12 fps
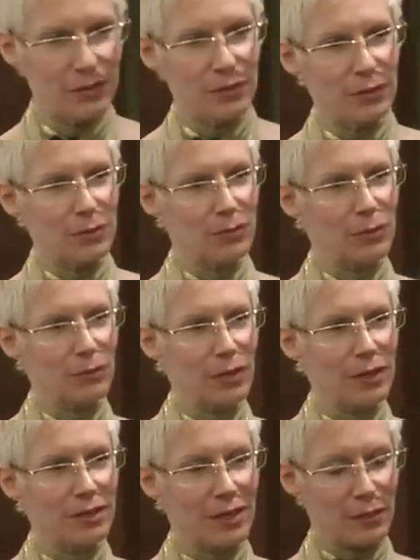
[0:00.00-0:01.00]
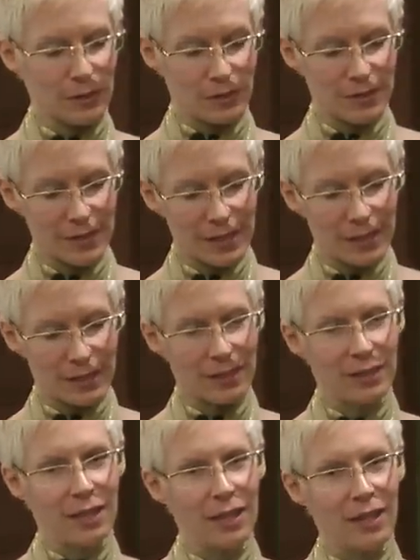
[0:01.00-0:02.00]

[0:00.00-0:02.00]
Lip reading: so this would run down your sink.